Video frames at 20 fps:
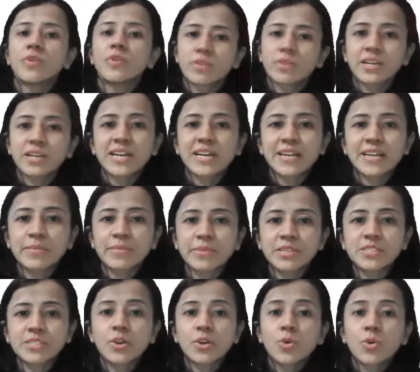Greater
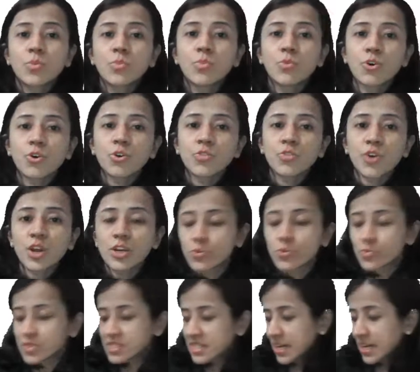means more
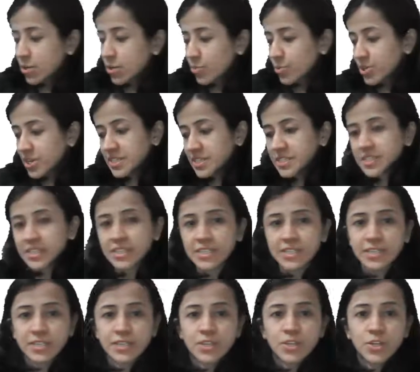volume is accommodated here.
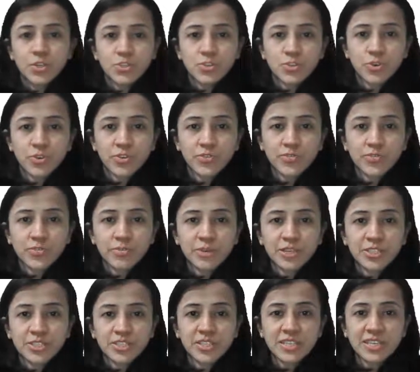So if we
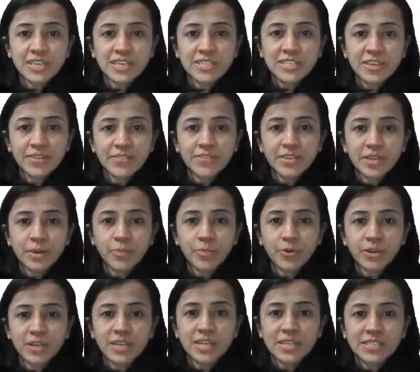measure delta V
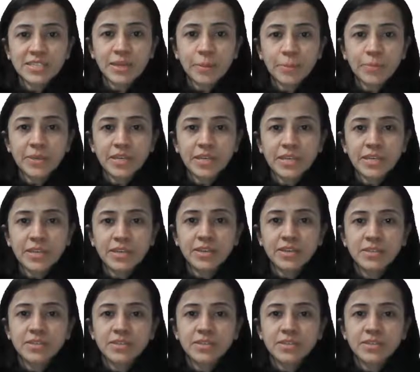upon delta P here,